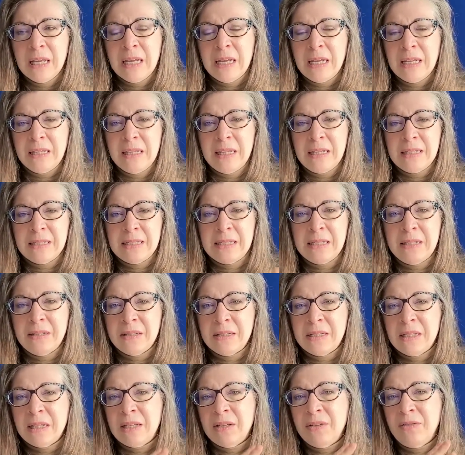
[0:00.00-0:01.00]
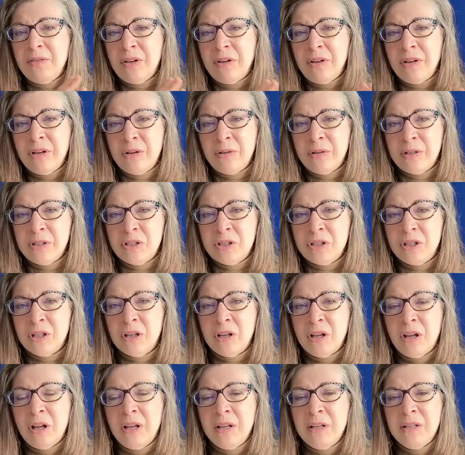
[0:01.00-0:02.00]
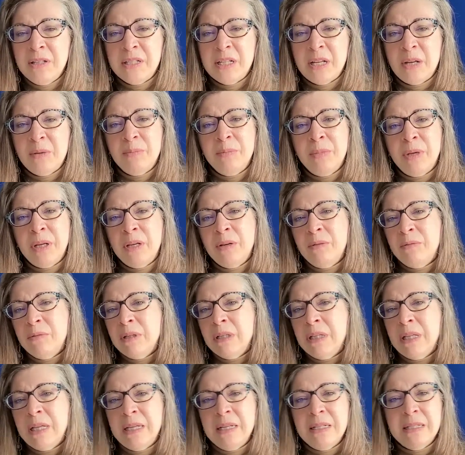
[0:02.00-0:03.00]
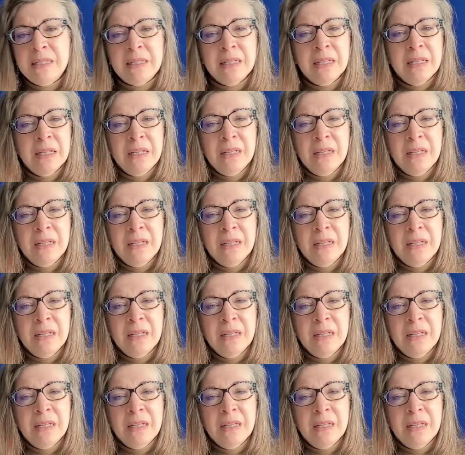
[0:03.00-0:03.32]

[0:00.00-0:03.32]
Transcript: And that sounds like a very Christian concept, but it relates